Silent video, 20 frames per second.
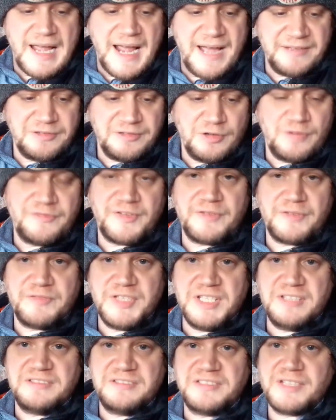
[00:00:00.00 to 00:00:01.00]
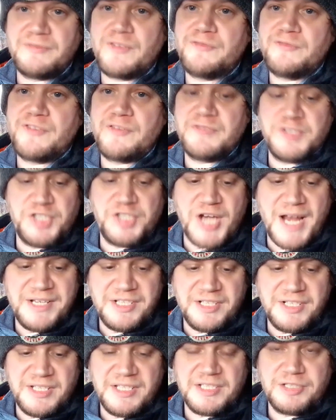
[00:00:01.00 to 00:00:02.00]
As of the 7th of
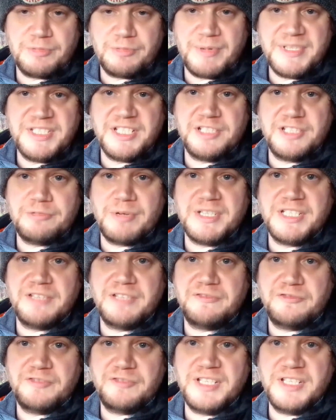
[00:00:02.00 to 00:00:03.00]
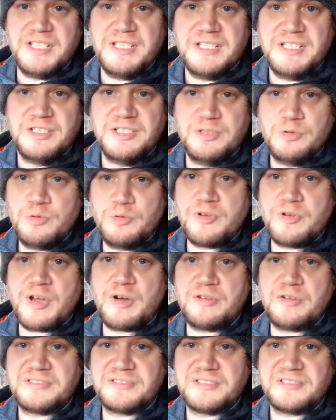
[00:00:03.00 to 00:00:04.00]
January 2023, no
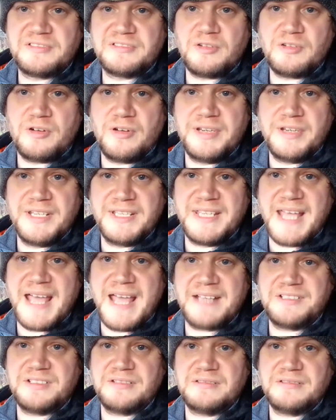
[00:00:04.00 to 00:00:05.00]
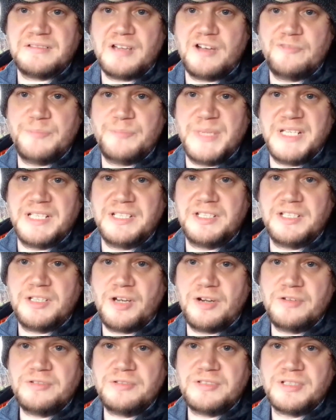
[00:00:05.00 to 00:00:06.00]
costs on the Cactus have been
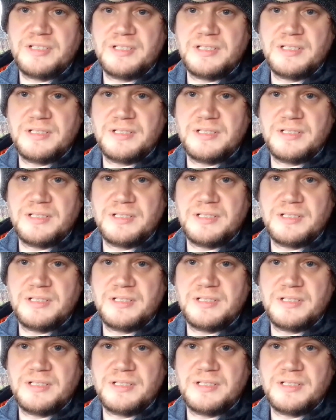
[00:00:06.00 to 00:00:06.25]
incurred.